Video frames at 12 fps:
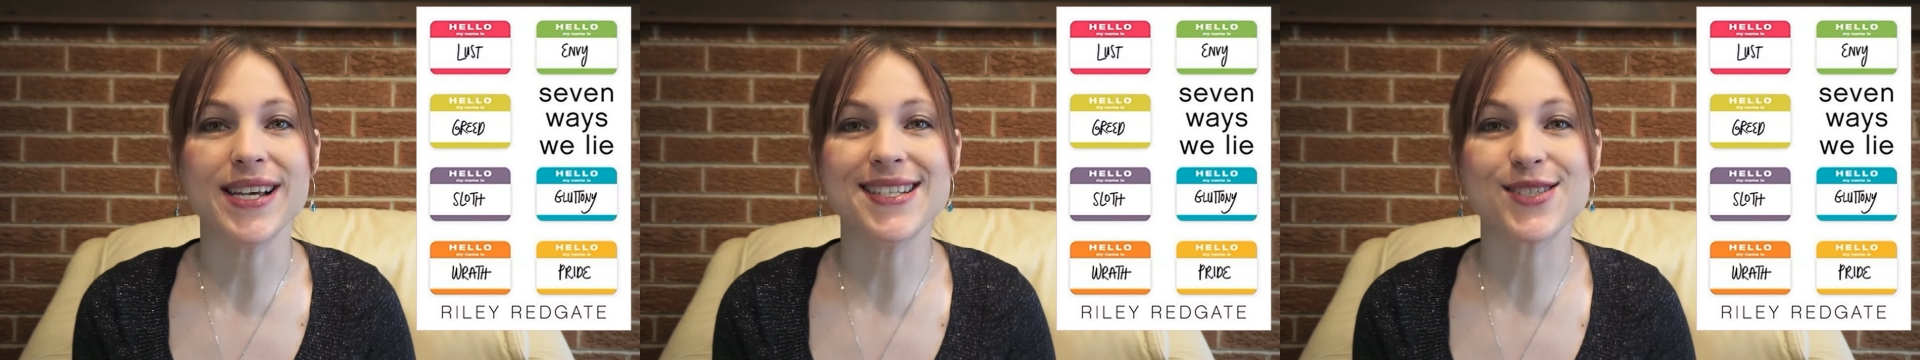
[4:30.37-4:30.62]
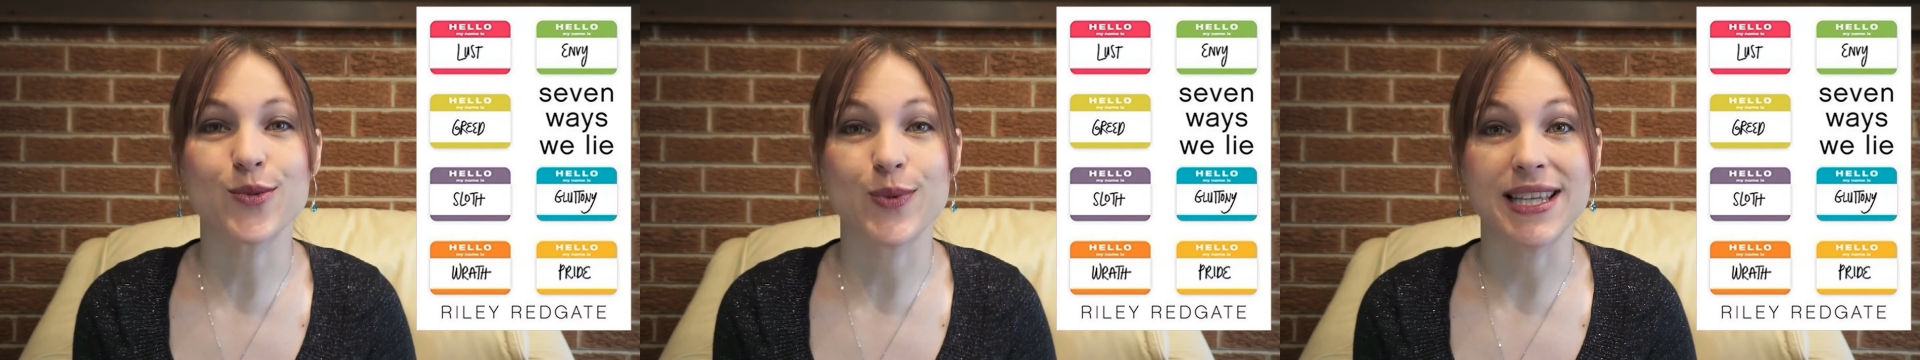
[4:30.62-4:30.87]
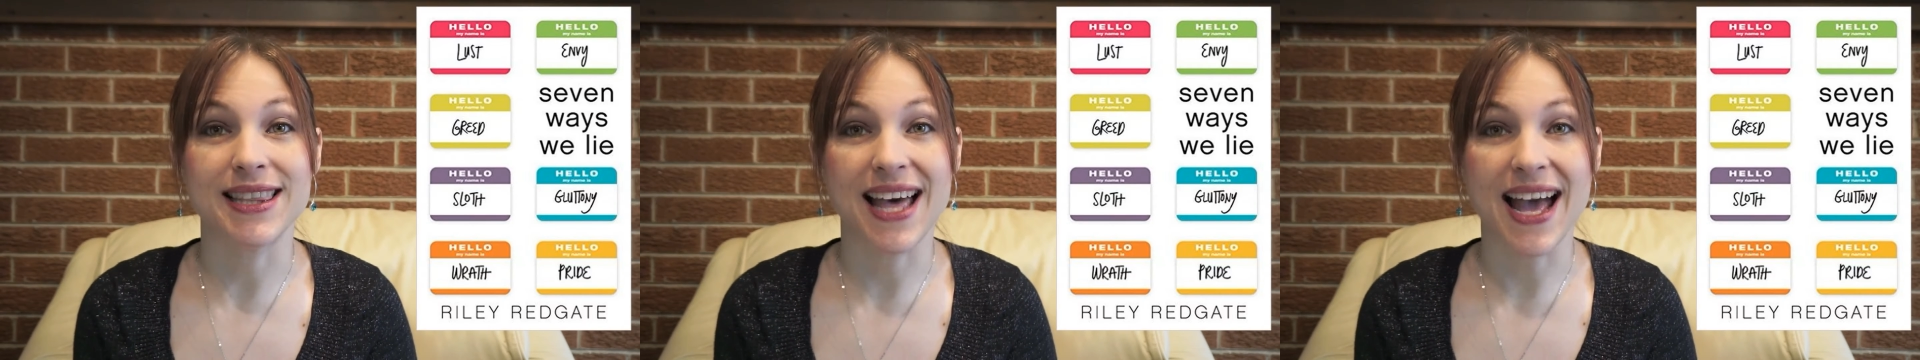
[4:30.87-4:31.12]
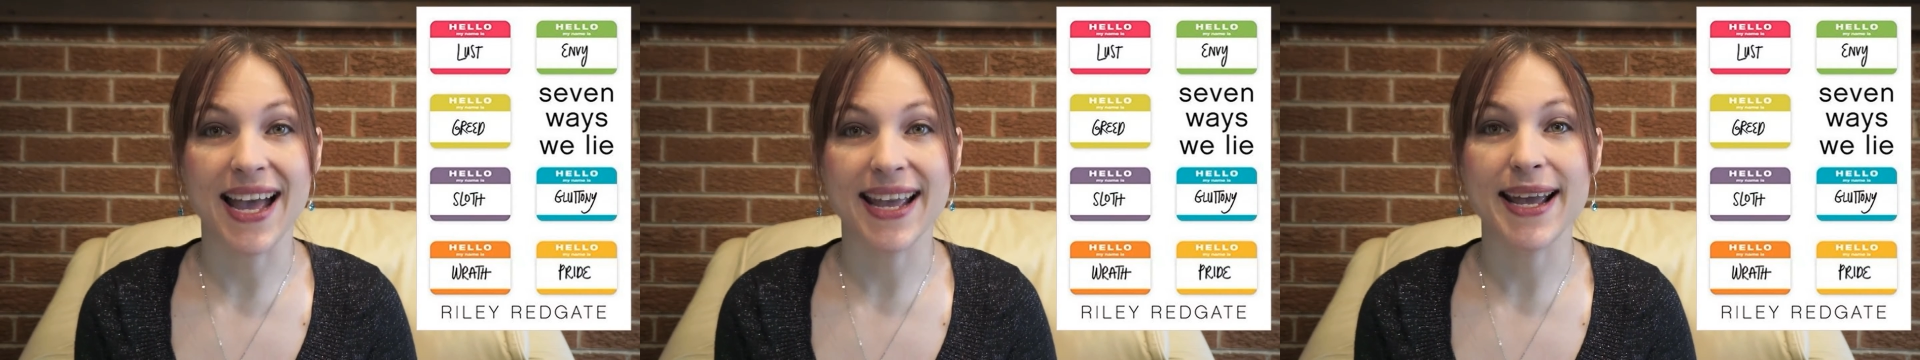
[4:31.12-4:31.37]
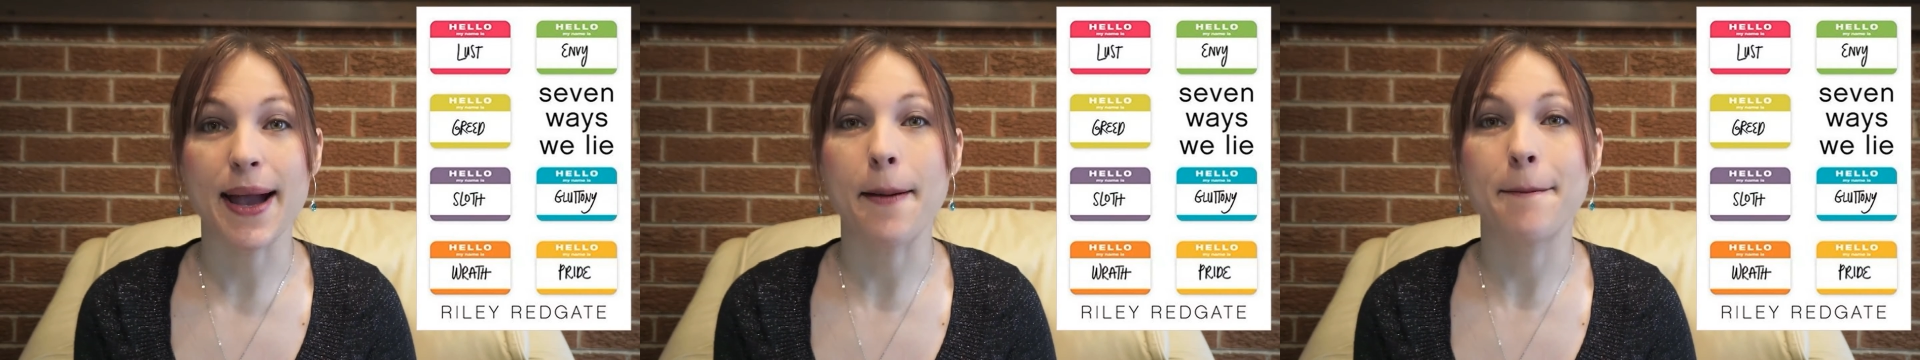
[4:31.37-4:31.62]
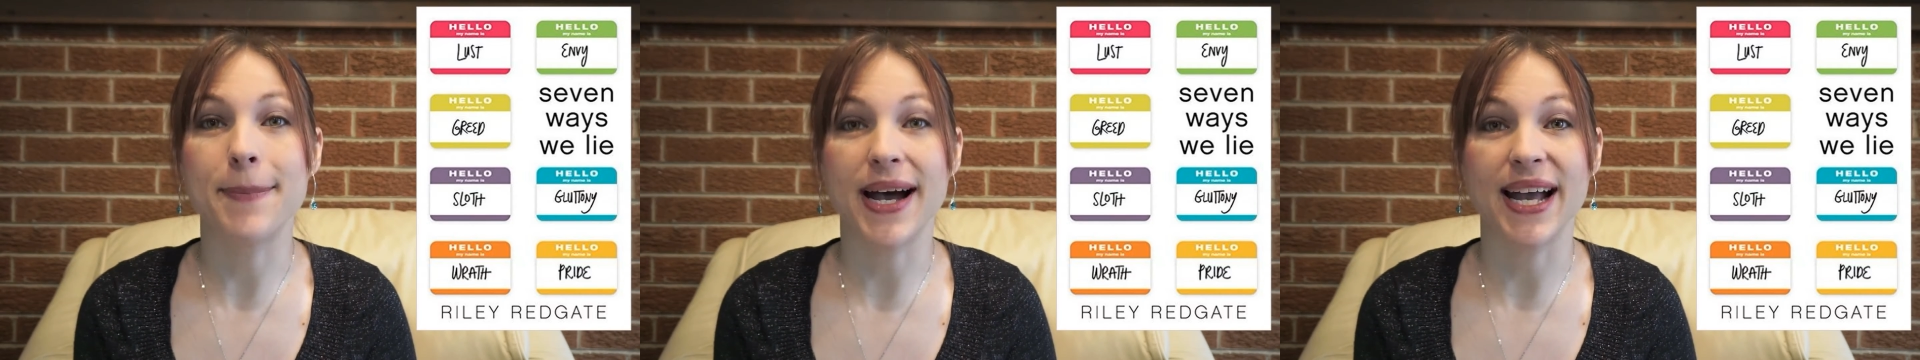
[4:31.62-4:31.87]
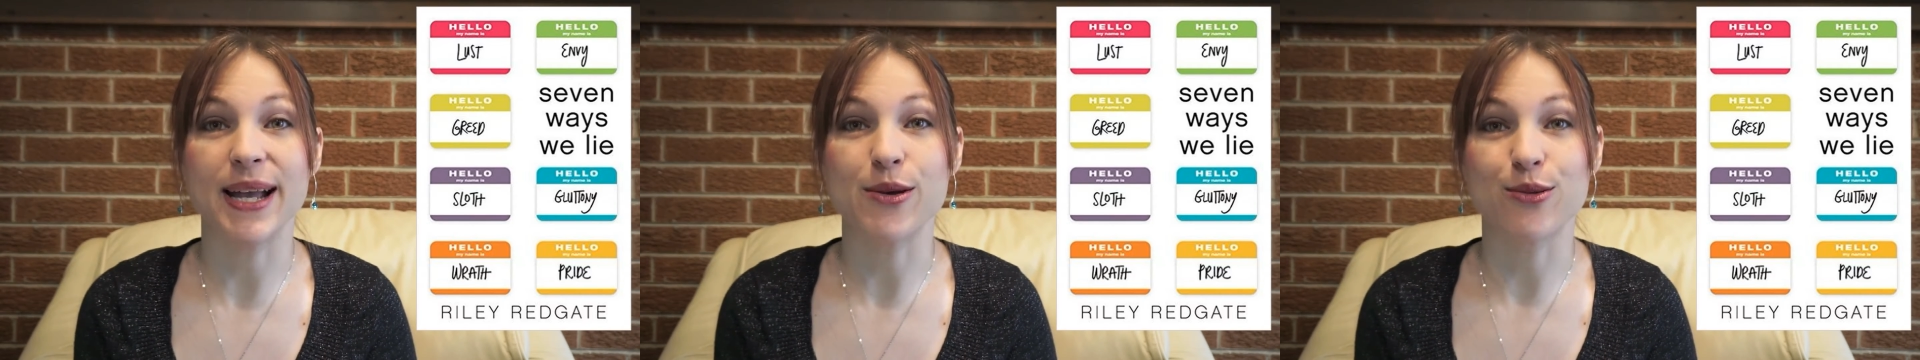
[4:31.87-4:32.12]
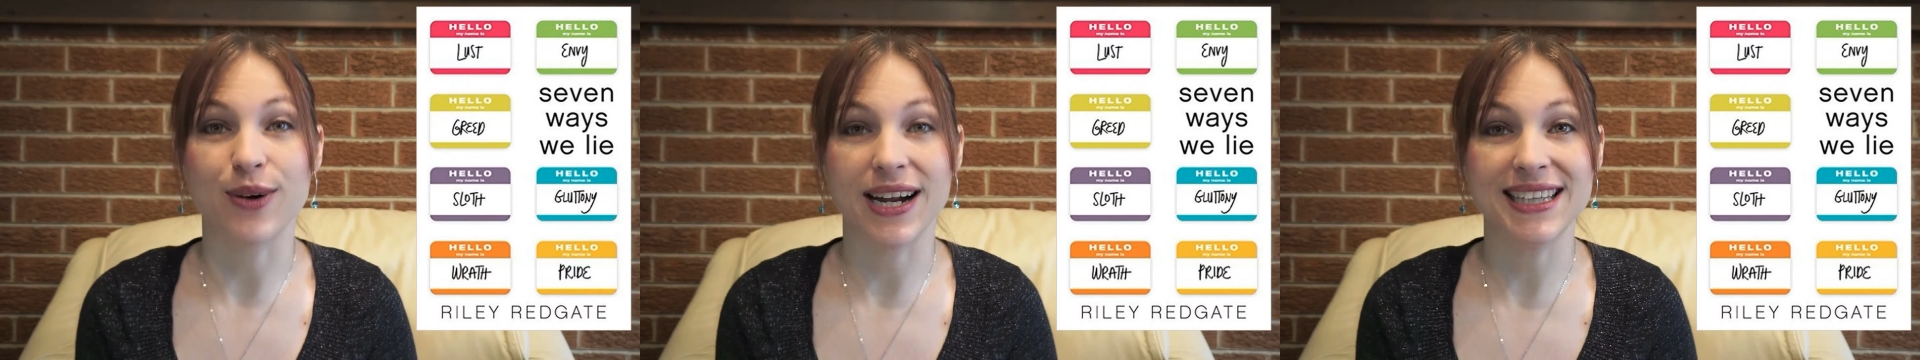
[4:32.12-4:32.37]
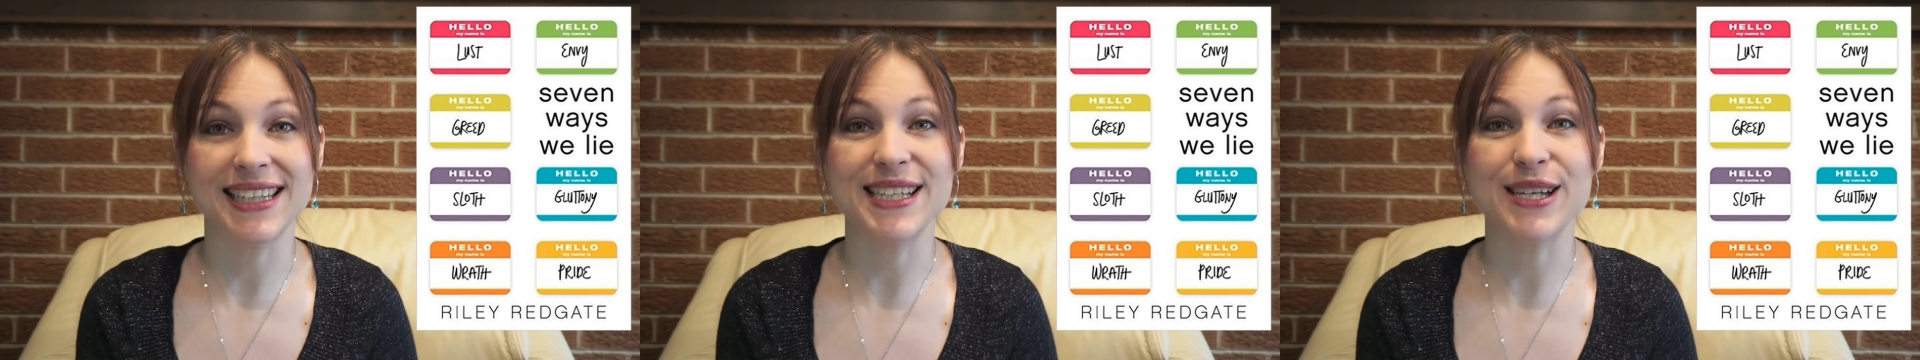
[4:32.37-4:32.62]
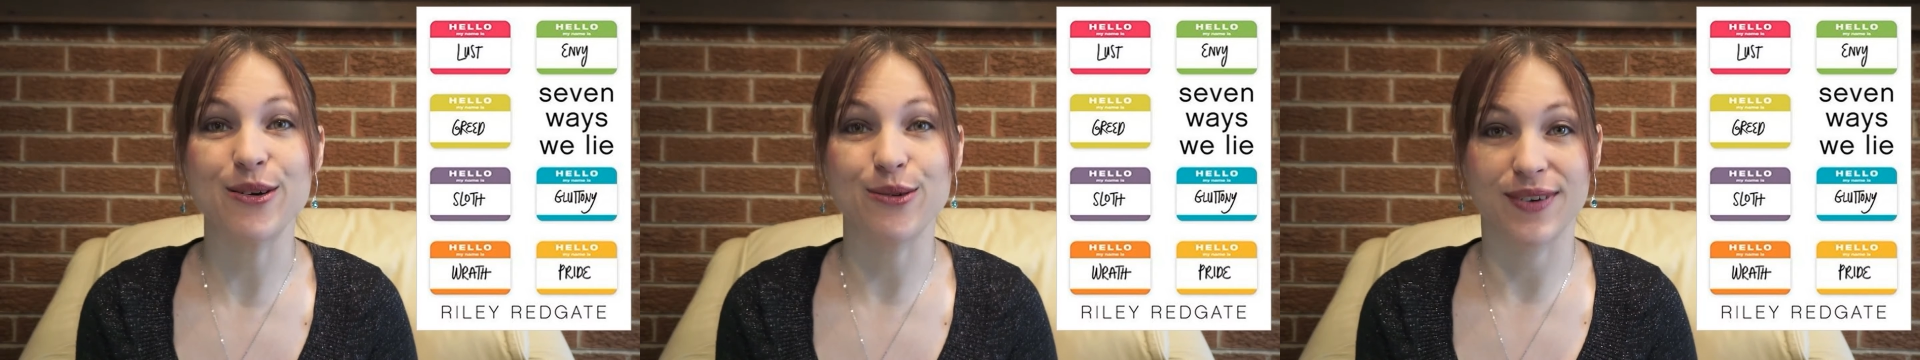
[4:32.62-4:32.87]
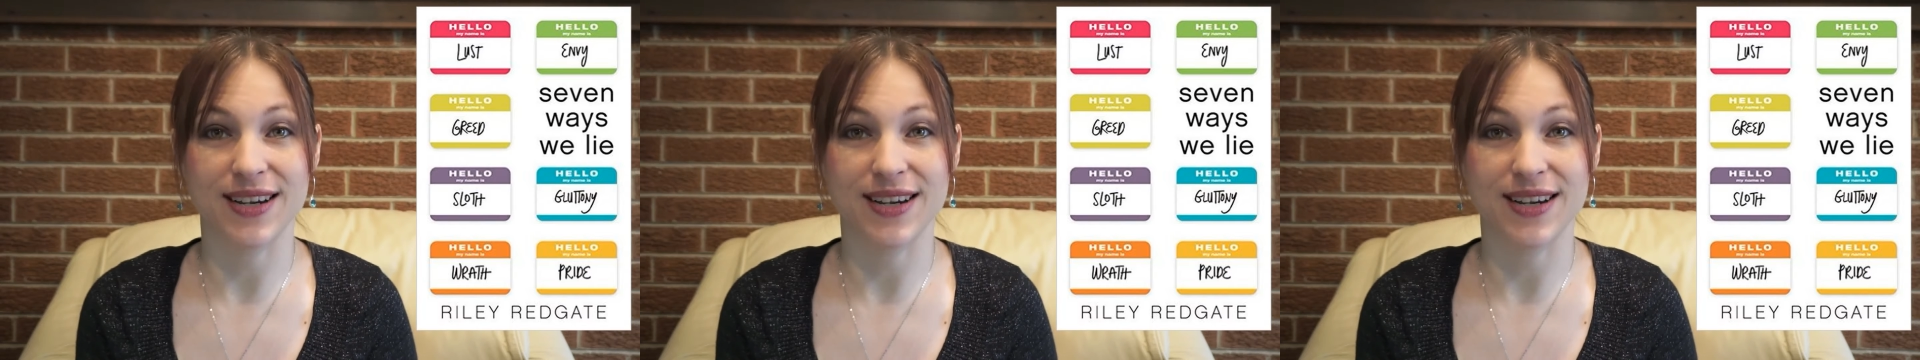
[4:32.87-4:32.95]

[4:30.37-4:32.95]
Ways We Lie by Riley